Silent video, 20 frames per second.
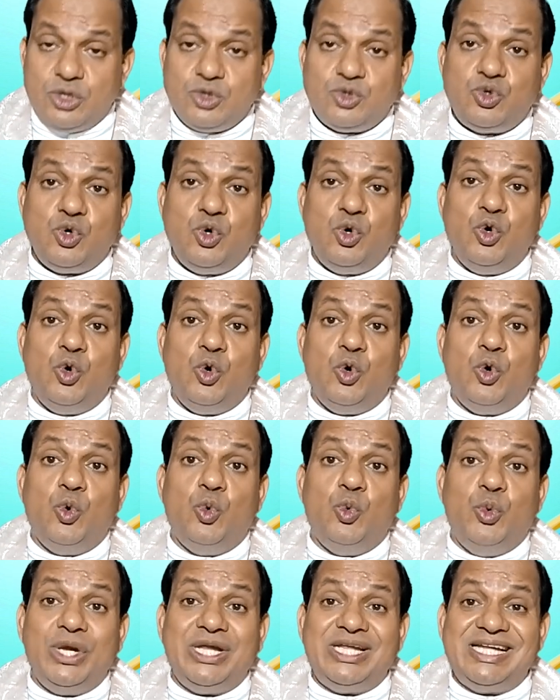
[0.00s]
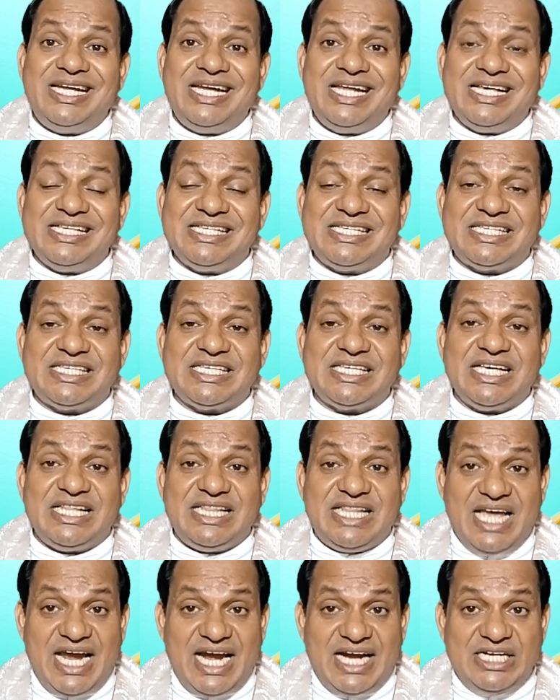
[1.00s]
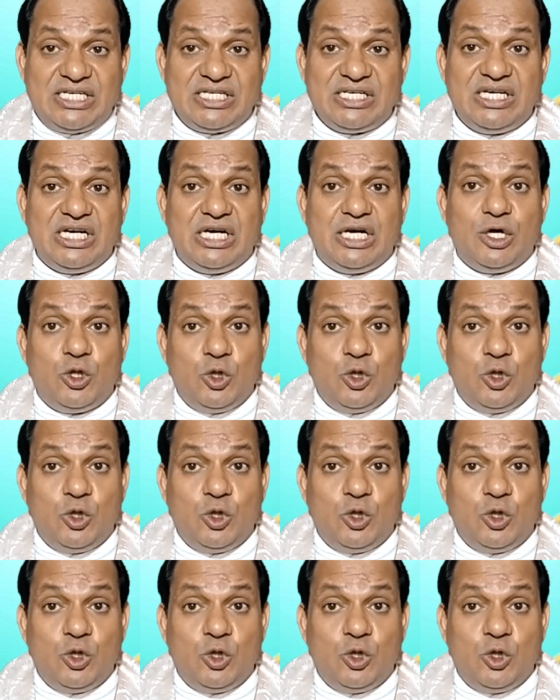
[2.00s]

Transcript: to witness that